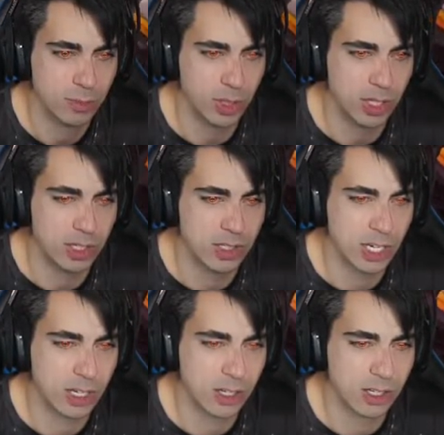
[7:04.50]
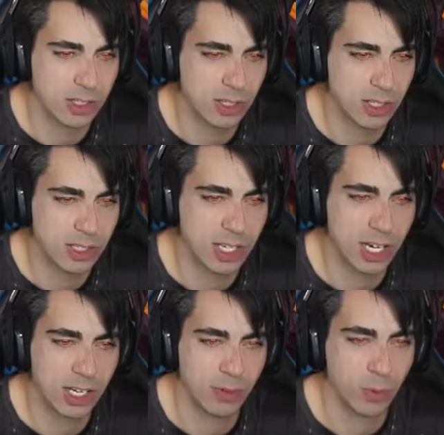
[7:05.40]
But it's kind of it's it's
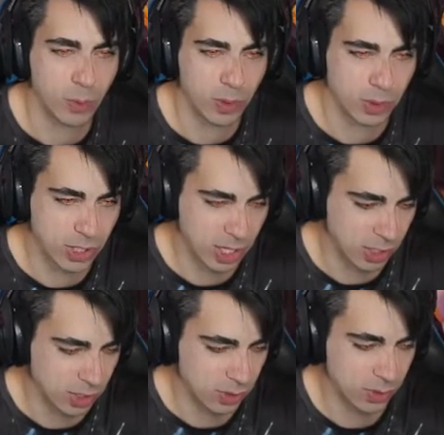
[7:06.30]
kind of what we were trying to do.